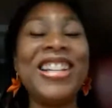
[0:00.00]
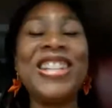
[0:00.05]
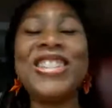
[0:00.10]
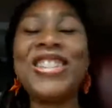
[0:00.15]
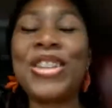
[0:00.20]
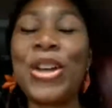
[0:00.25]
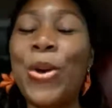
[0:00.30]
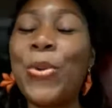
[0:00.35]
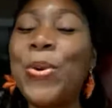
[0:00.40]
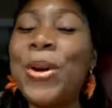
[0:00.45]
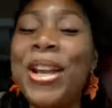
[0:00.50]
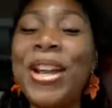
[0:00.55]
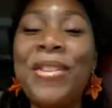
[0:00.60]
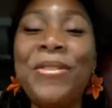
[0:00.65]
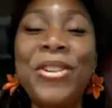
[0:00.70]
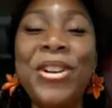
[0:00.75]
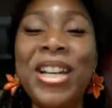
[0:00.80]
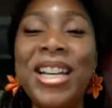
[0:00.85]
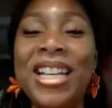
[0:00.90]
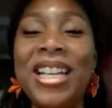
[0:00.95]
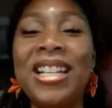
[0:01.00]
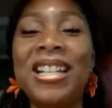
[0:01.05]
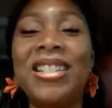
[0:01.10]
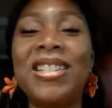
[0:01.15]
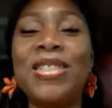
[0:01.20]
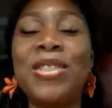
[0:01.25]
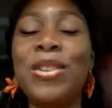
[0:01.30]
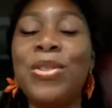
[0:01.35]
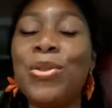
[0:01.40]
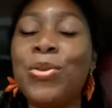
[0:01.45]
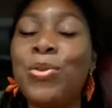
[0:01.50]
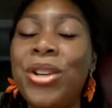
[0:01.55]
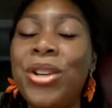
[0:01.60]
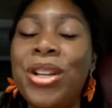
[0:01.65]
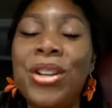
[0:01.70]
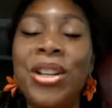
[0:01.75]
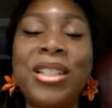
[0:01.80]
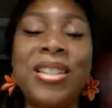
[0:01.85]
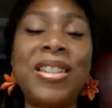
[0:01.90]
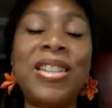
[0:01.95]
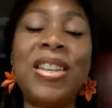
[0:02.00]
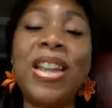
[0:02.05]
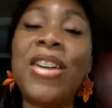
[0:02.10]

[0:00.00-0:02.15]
So whatever it is, it's